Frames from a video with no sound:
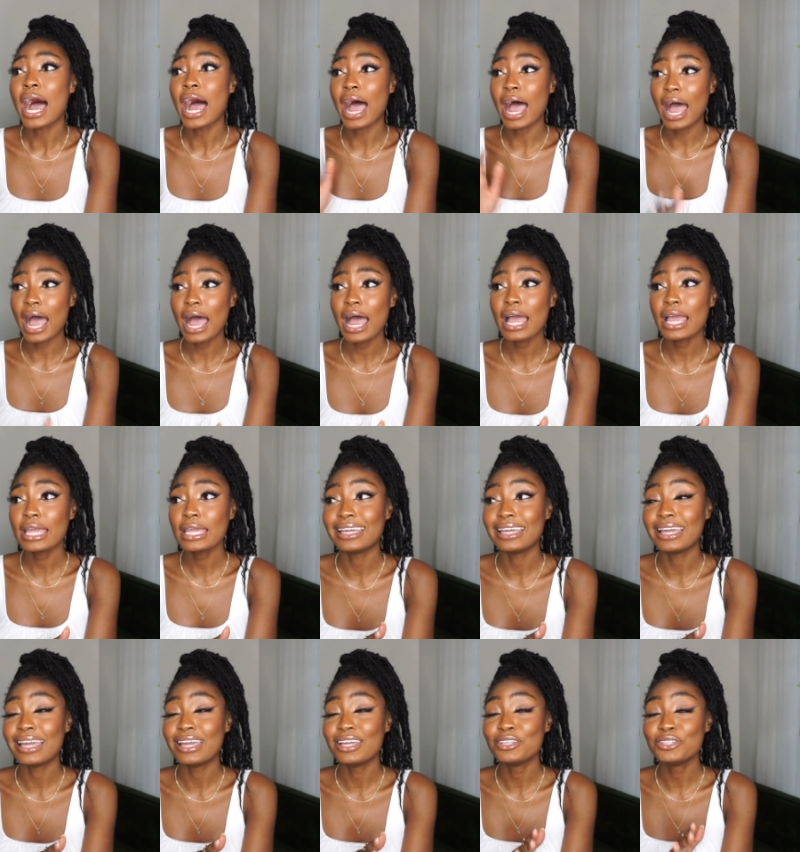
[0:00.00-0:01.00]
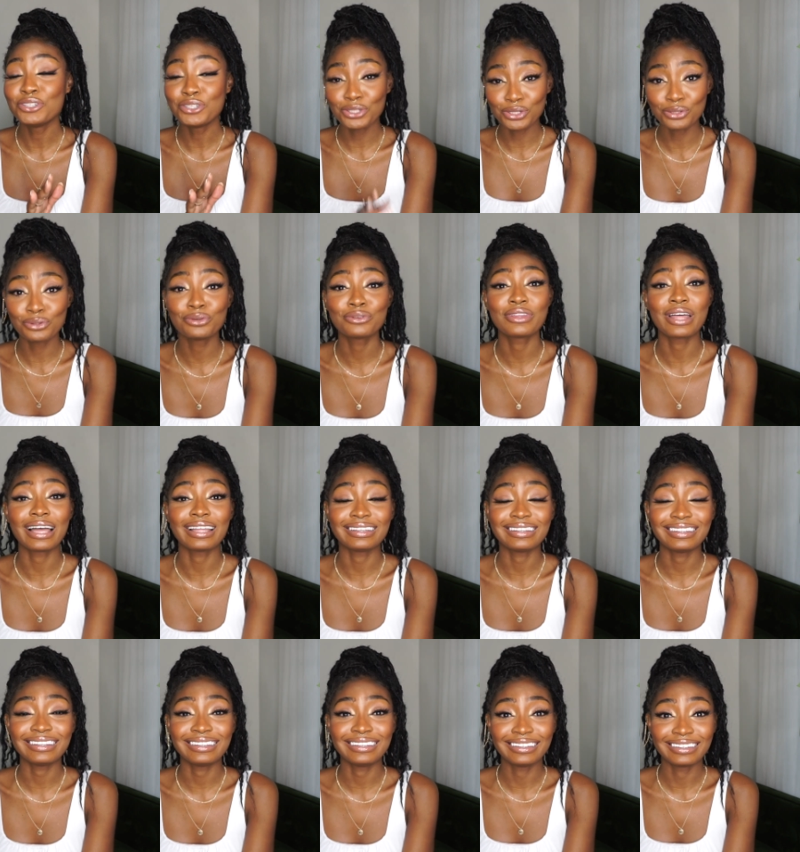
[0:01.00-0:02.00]
I knew
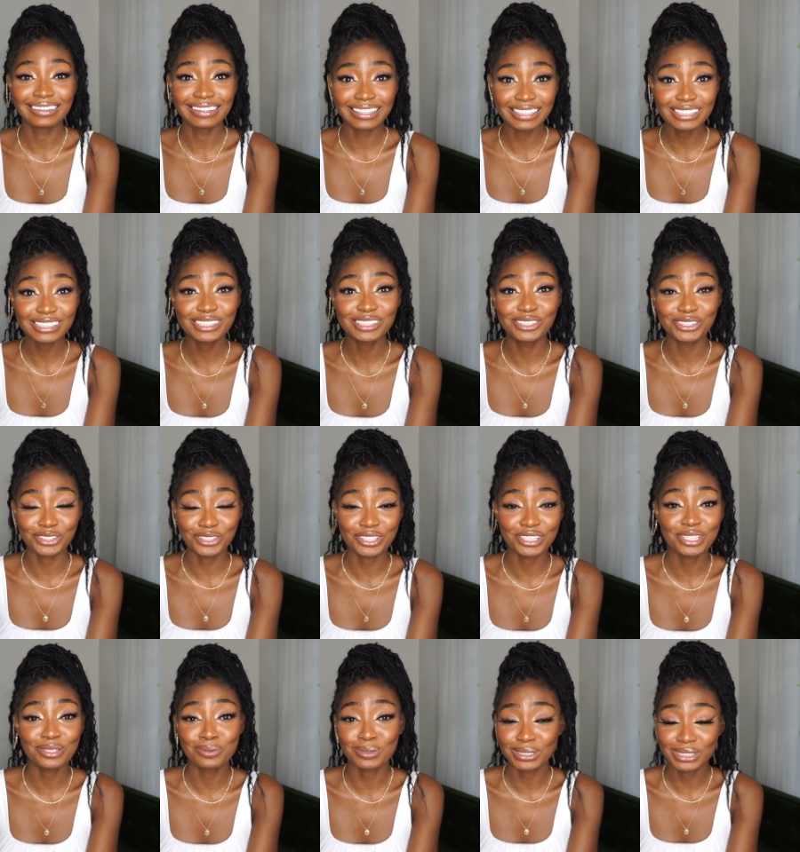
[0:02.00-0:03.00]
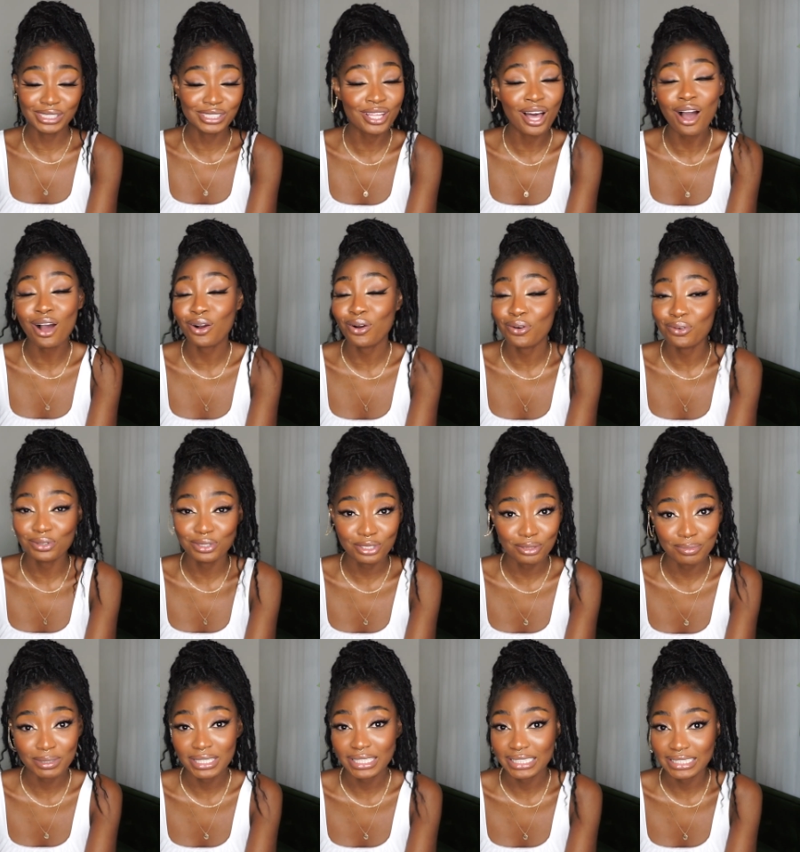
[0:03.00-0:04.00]
that this journey was not going to
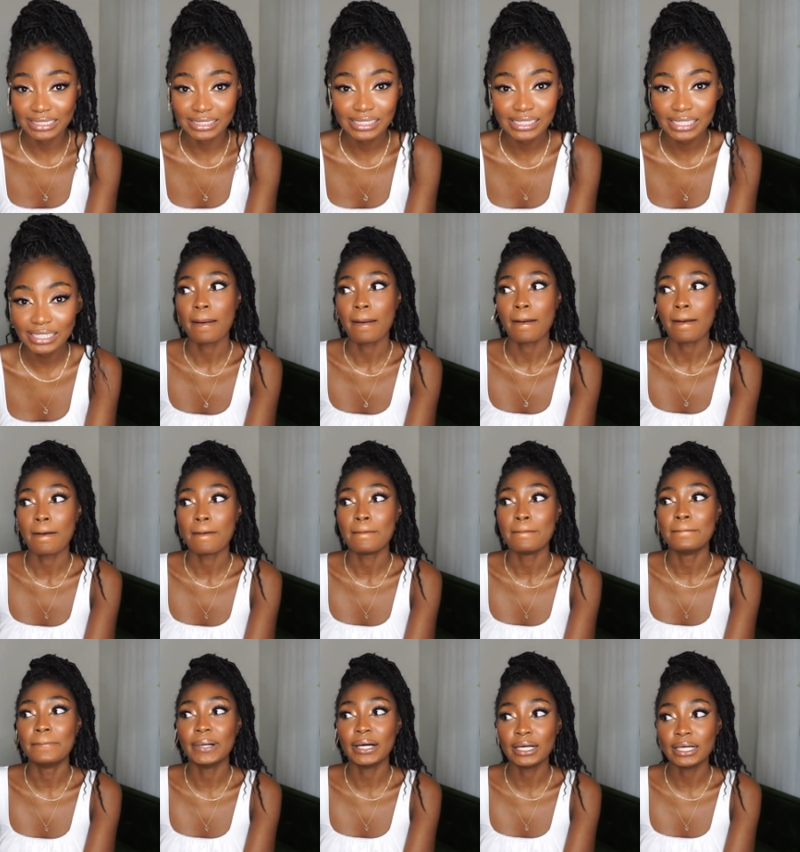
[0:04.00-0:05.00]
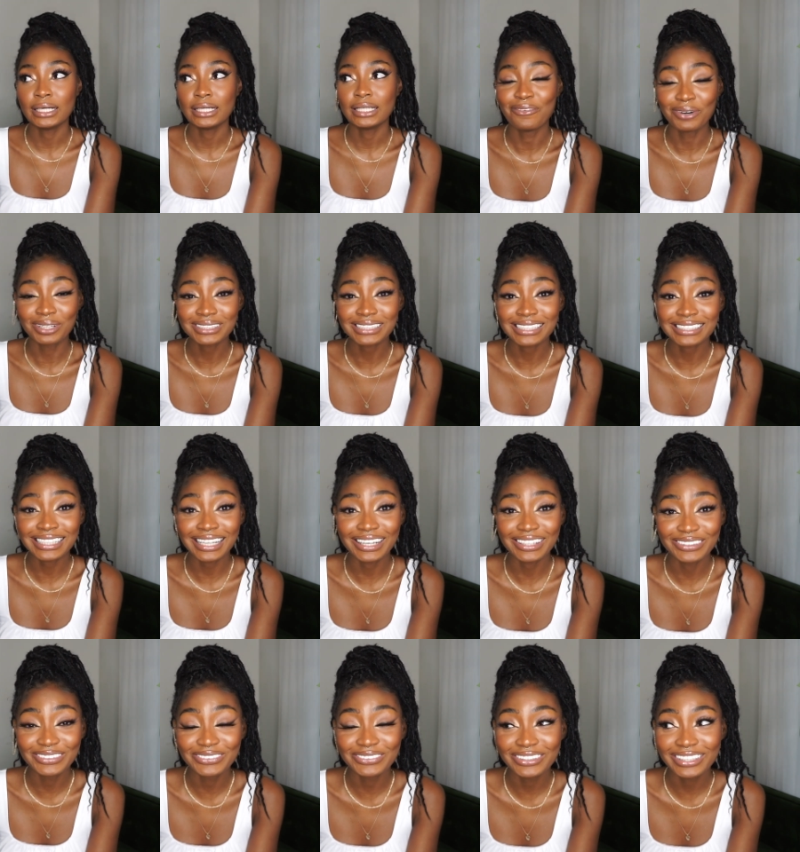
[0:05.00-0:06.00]
be easy, but once I
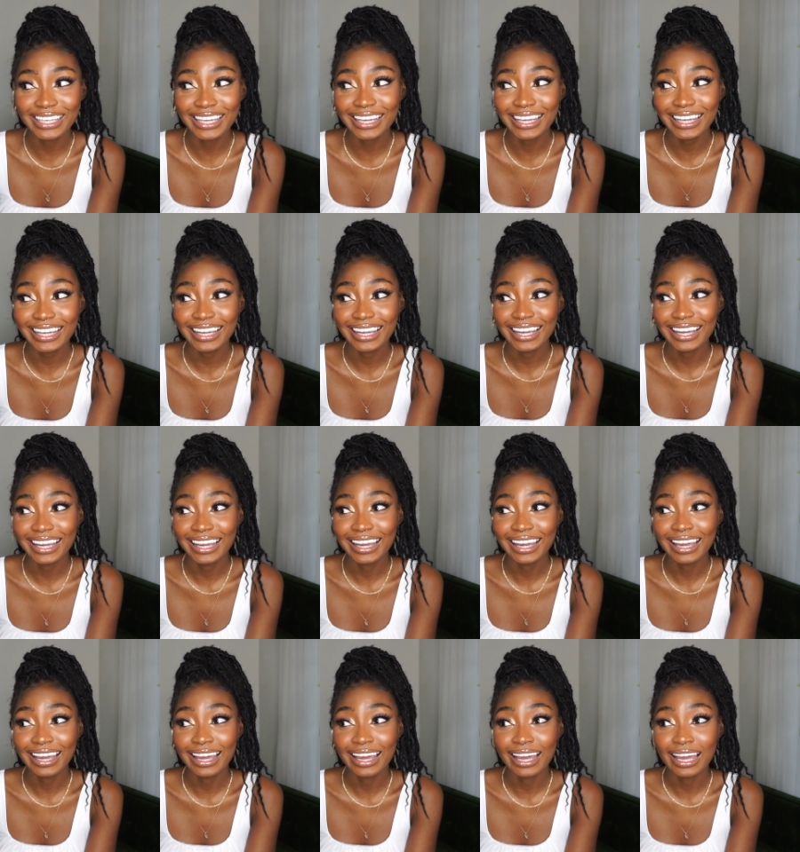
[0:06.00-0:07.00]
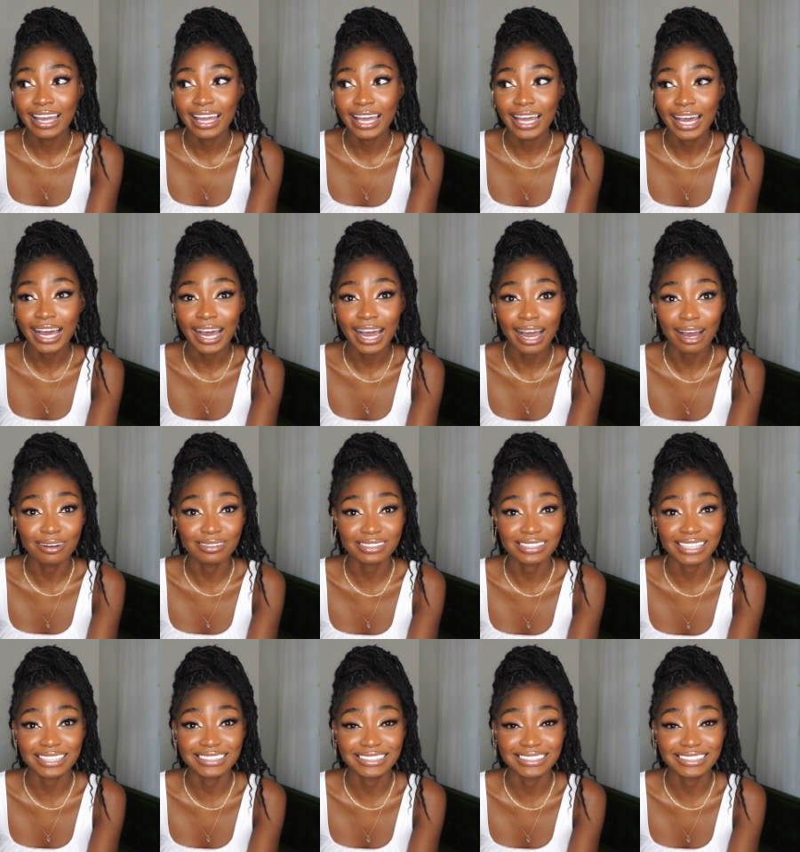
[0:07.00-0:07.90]
started doing it, I was like,